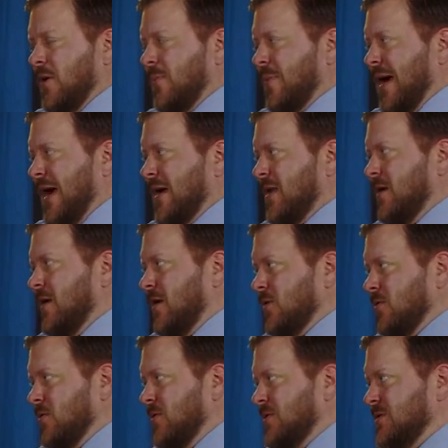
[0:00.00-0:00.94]
Patty
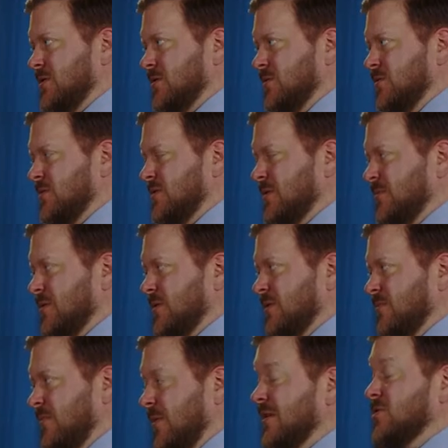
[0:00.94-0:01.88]
alluded to
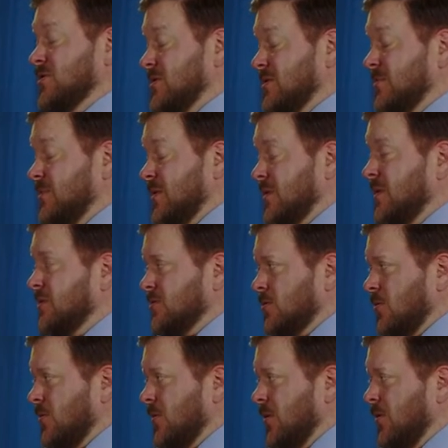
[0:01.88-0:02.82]
mentioned some of the things
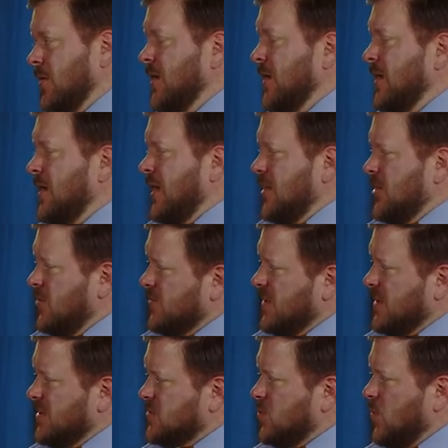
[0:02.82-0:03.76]
earlier, and you
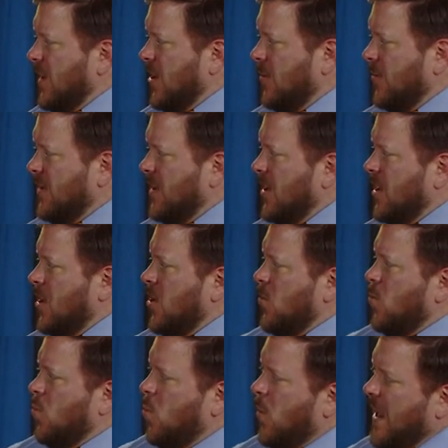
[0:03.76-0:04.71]
did as well. But
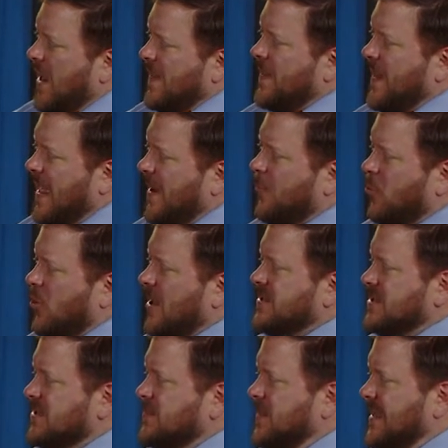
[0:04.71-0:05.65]
when that
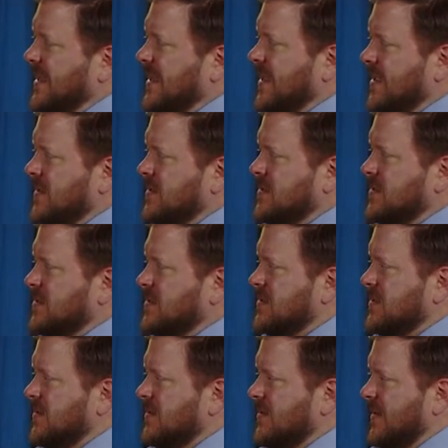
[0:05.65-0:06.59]
process
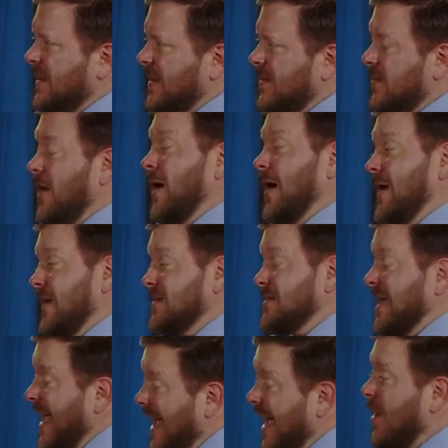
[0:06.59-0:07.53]
begins, I
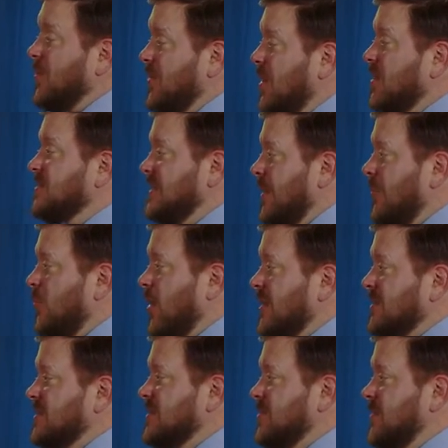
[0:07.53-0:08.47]
guess, how does that
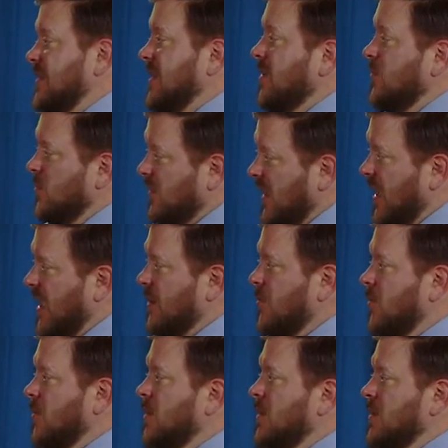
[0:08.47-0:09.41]
process begin when the
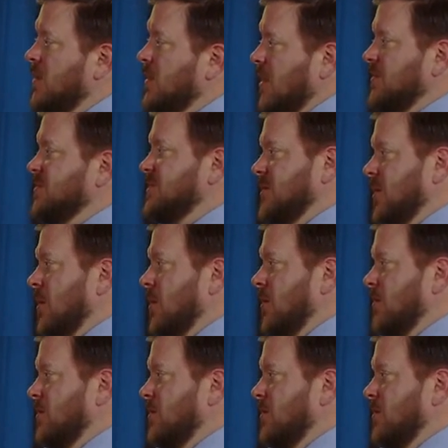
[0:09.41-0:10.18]
animal comes to the home?